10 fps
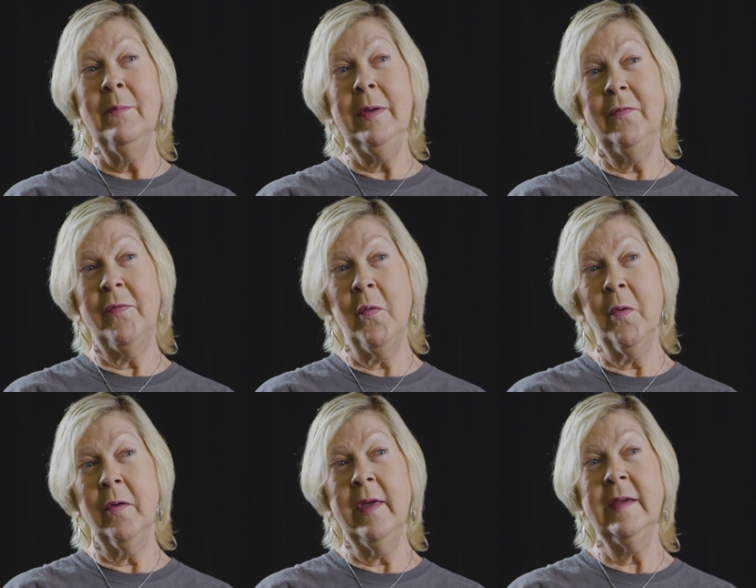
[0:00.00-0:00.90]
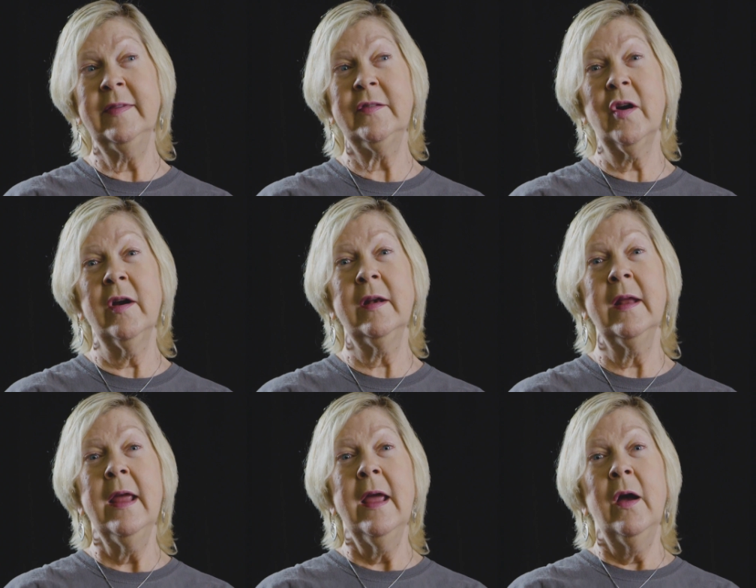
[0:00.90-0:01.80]
before they start
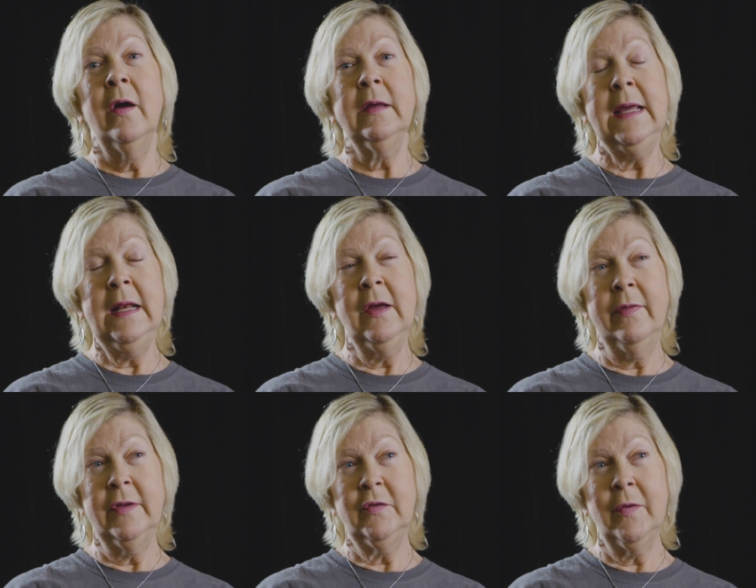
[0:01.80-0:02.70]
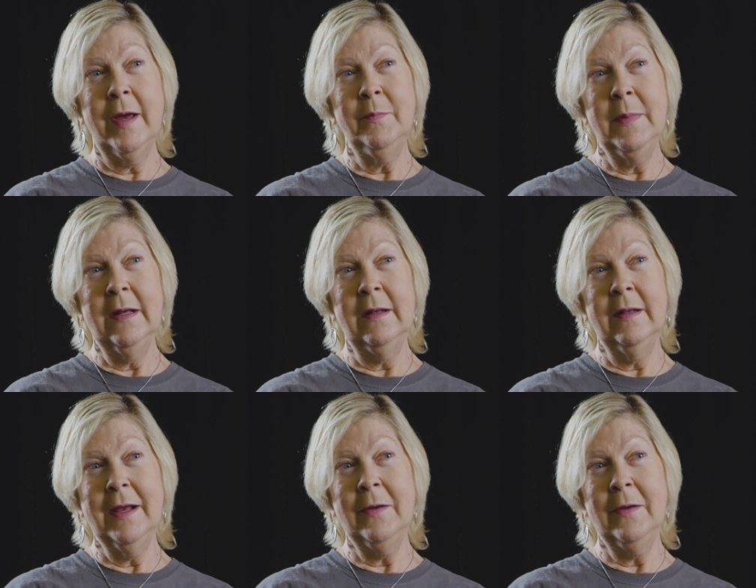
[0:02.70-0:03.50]
getting on the treadmill.